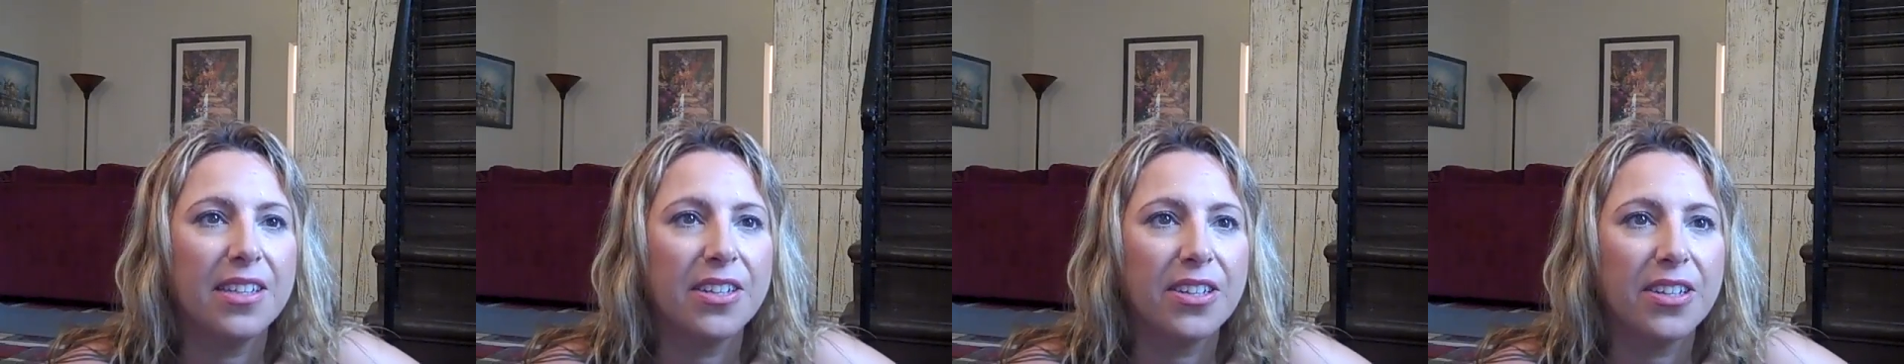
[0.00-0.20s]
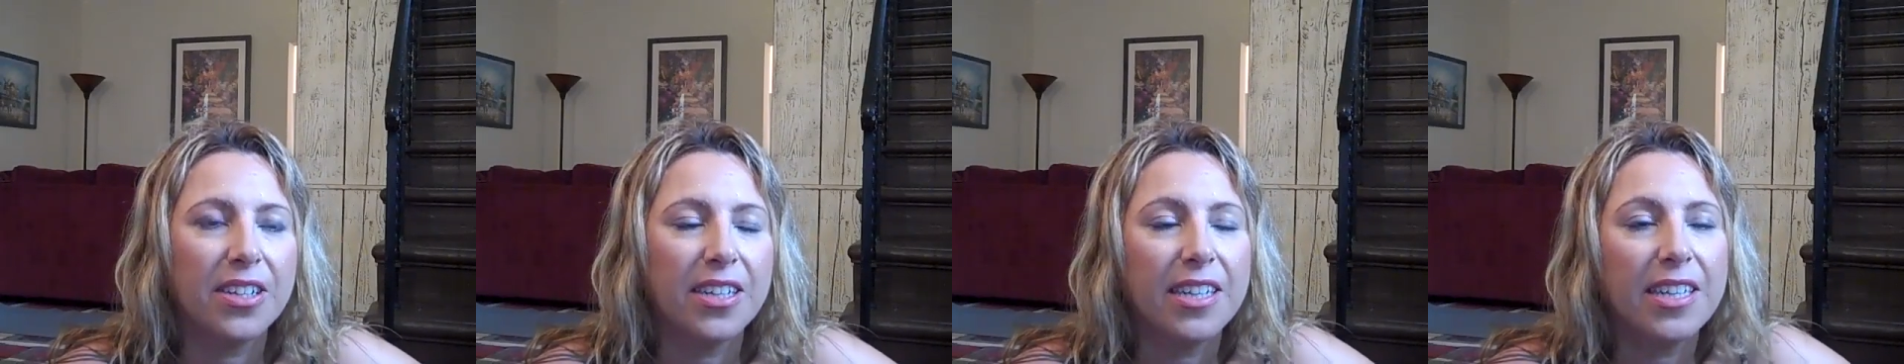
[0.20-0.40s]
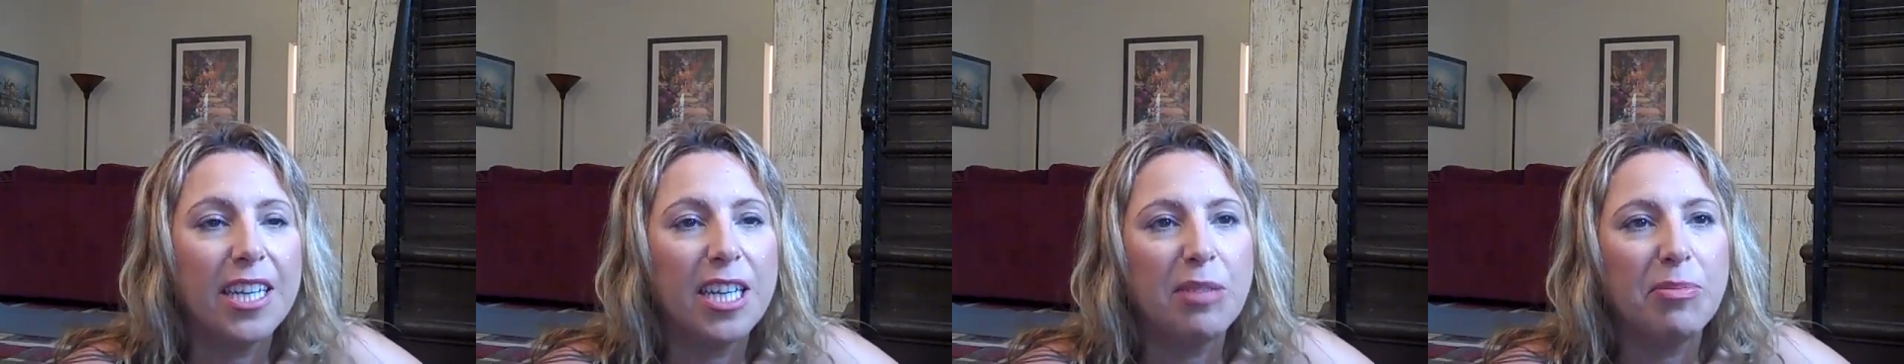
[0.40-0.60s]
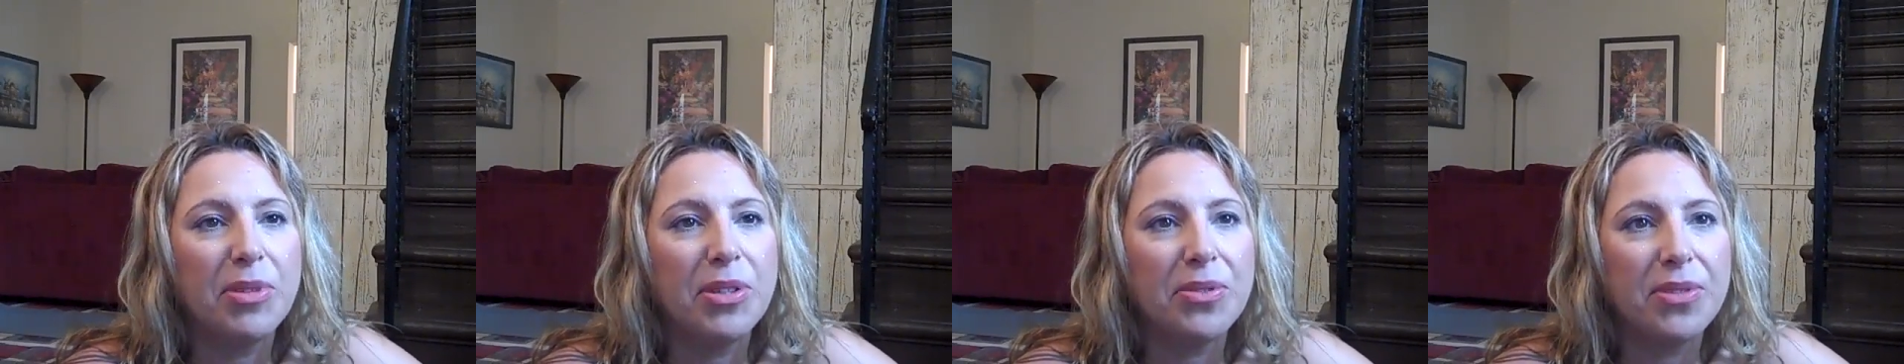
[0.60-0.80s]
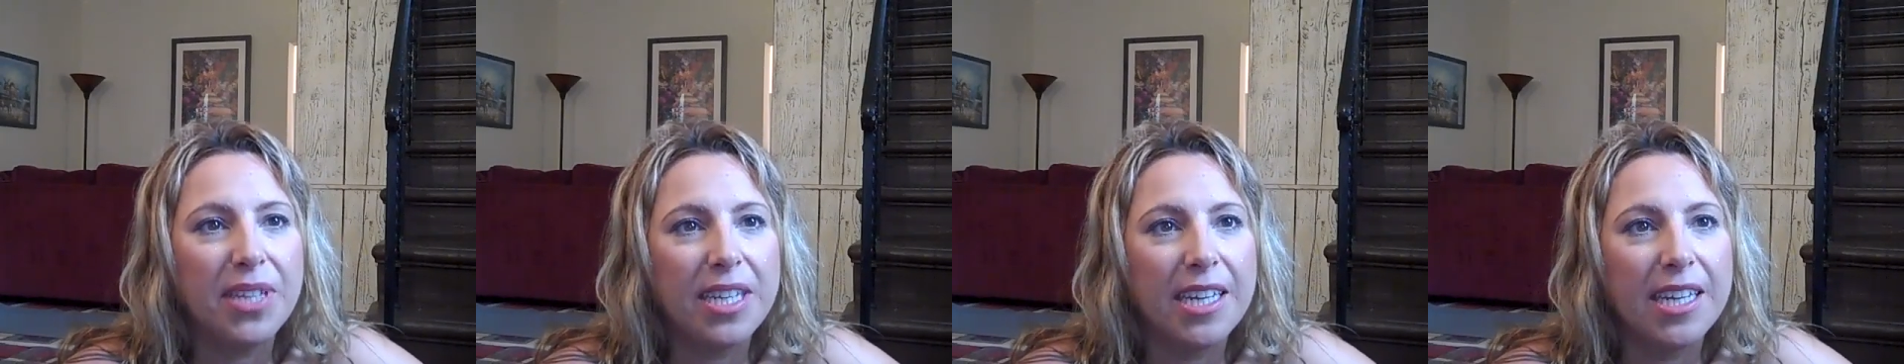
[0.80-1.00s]
that are gonna keep
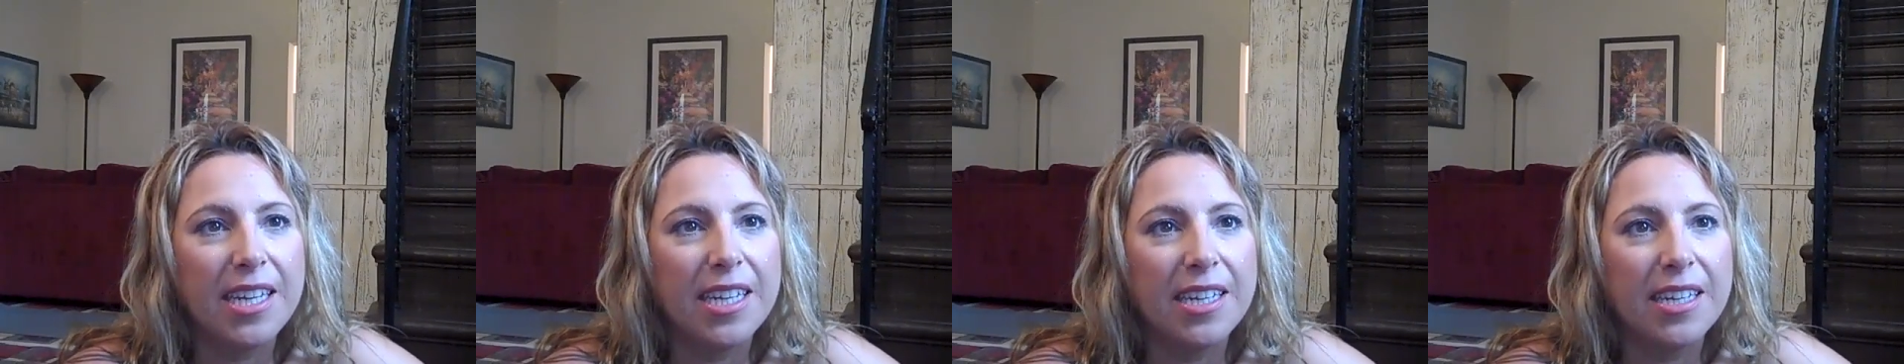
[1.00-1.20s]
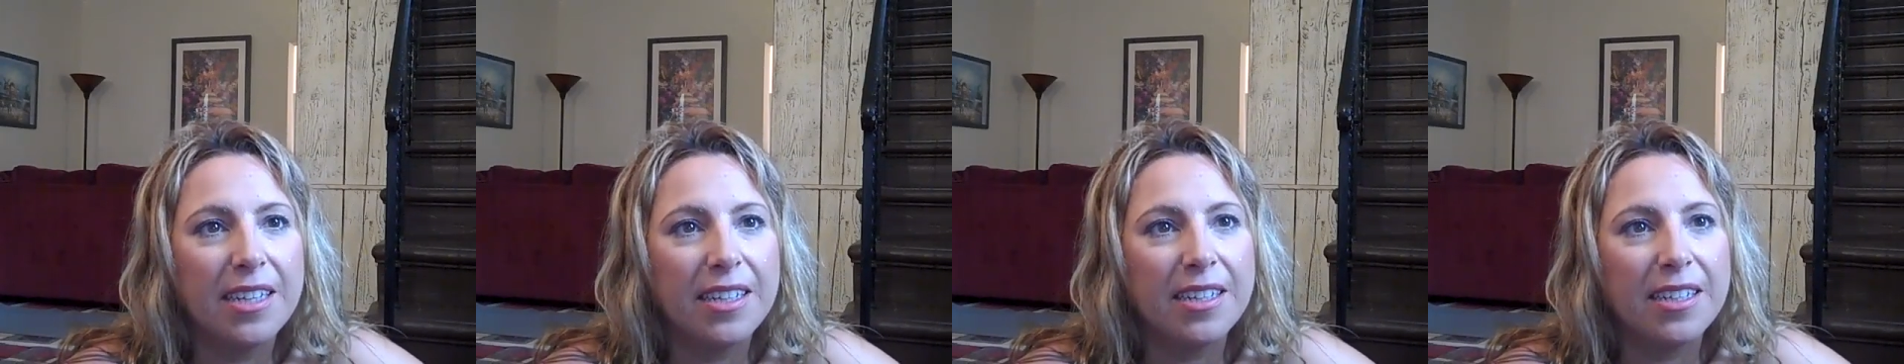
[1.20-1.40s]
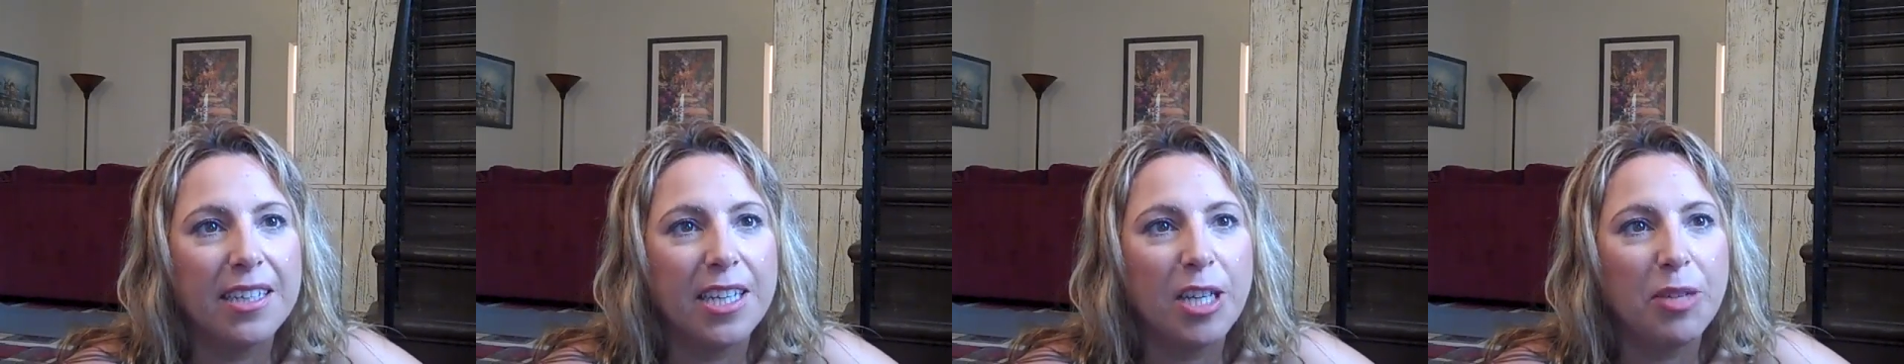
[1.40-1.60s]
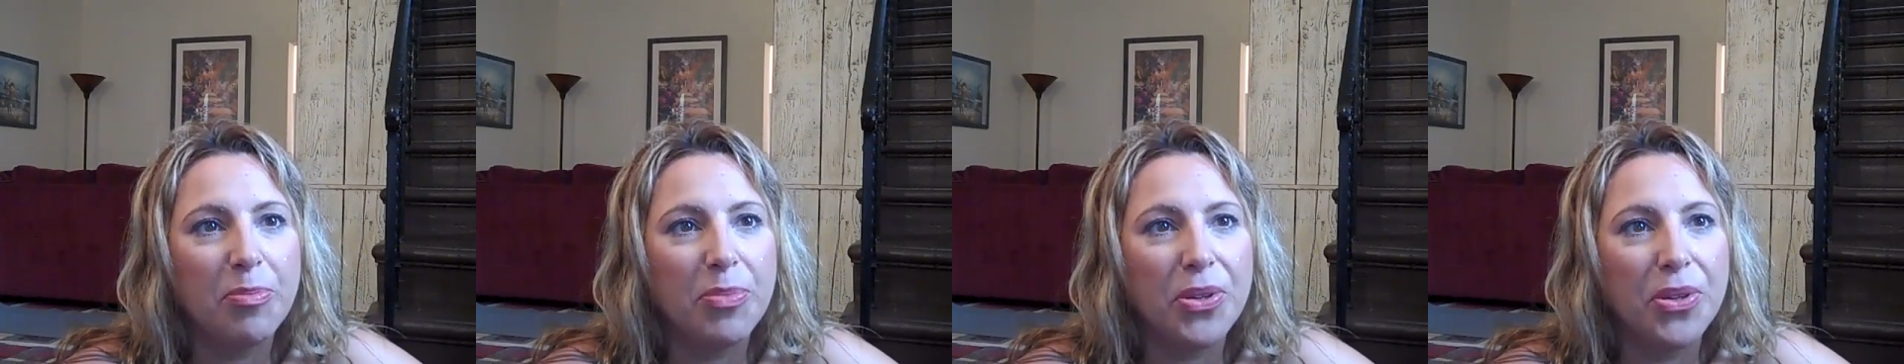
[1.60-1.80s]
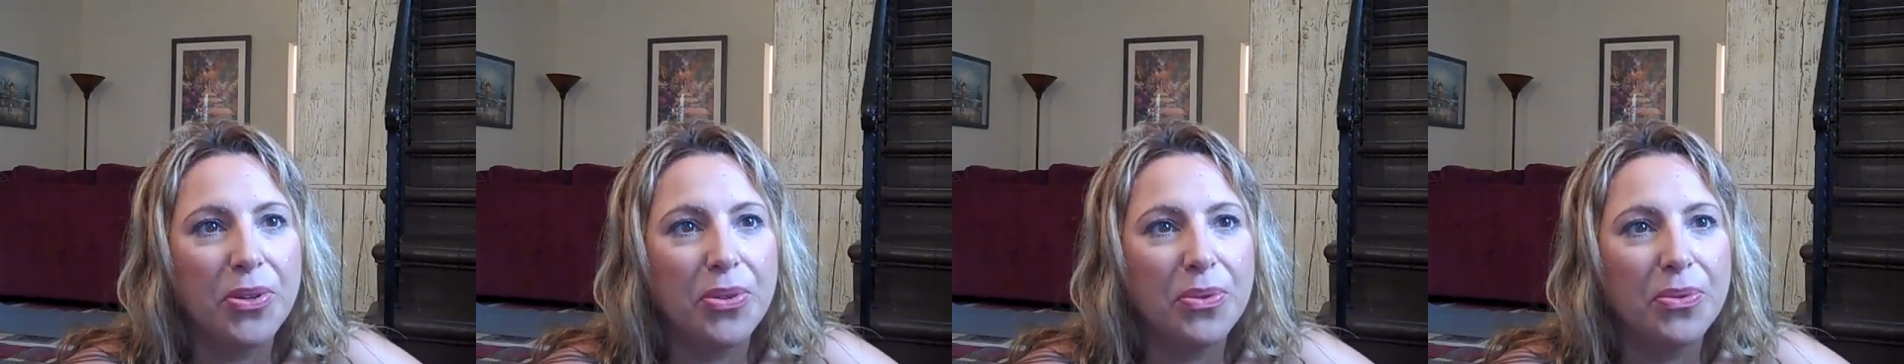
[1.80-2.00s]
you lean,
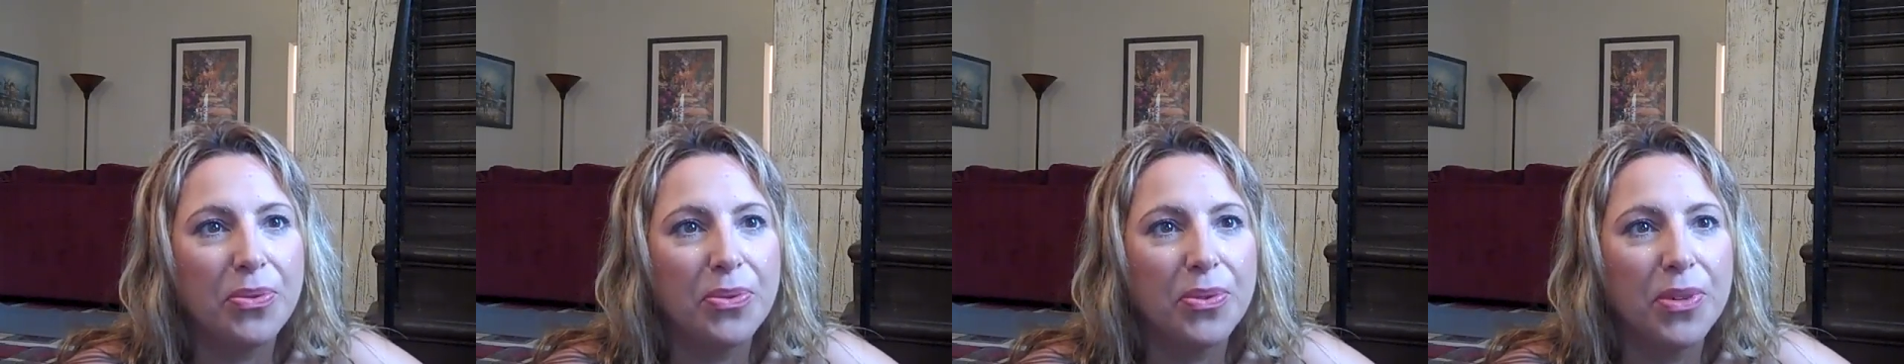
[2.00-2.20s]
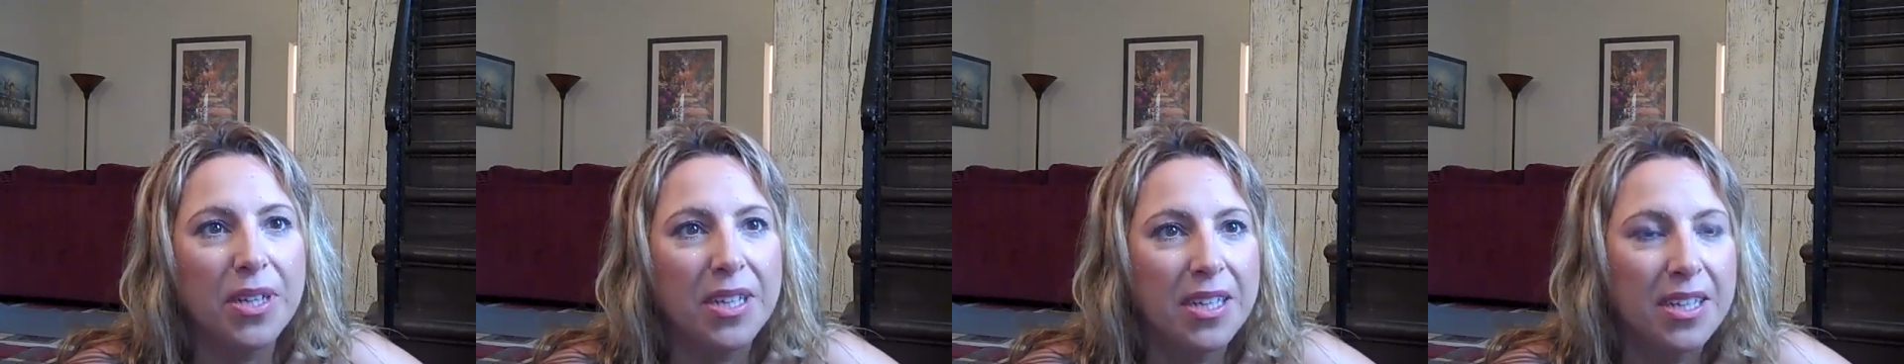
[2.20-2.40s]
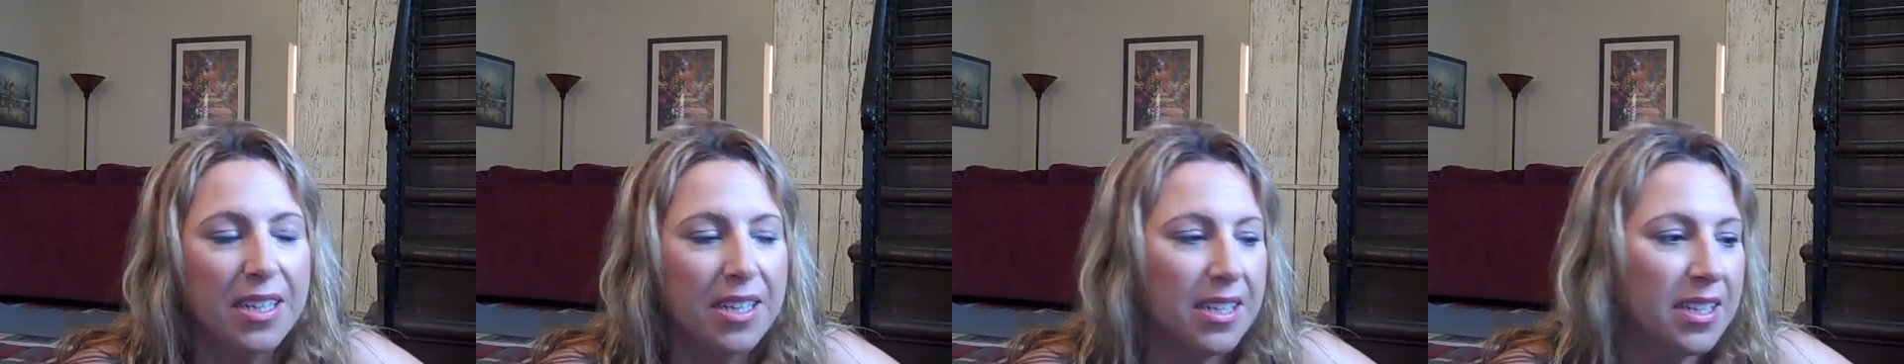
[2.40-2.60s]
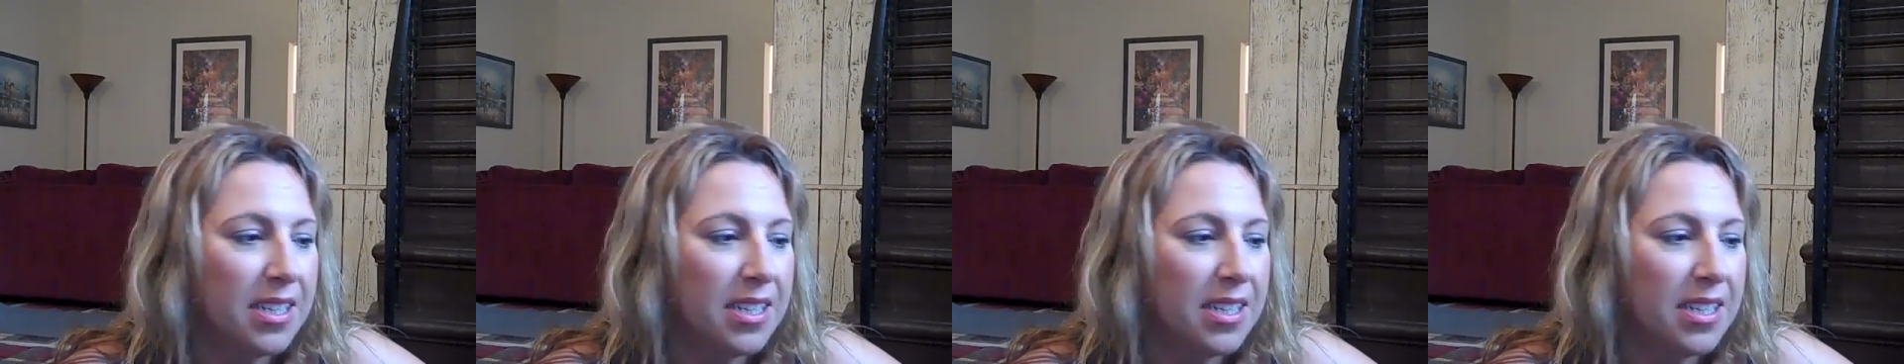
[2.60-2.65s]
keep you